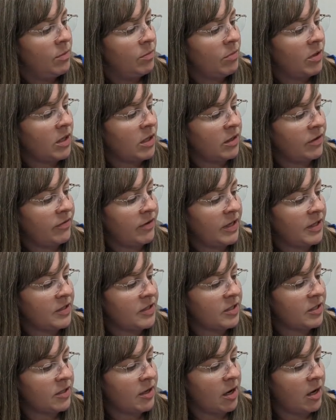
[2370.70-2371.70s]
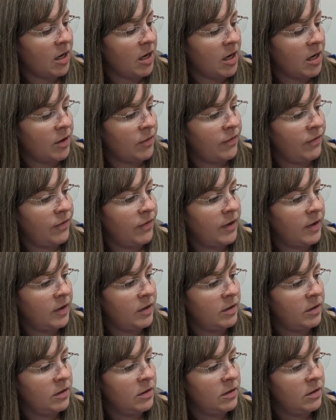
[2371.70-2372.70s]
part of his scarf.
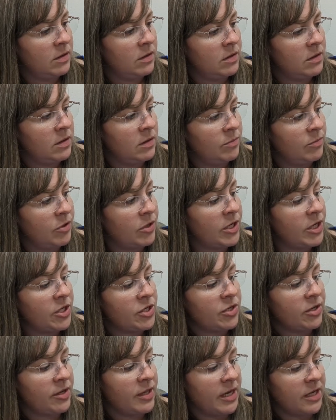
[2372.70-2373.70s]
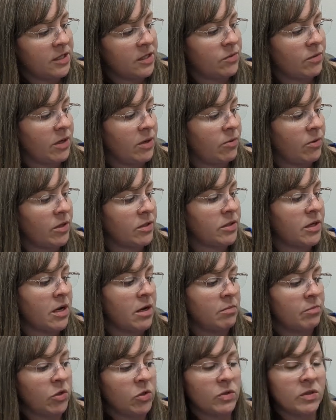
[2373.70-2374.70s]
Pretty sure that's what I worked
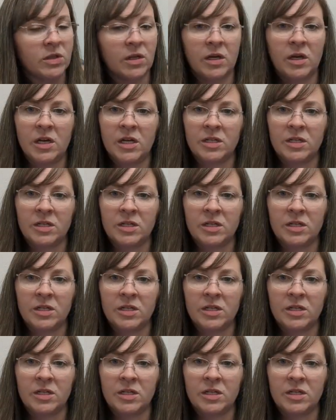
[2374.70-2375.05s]
on mostly.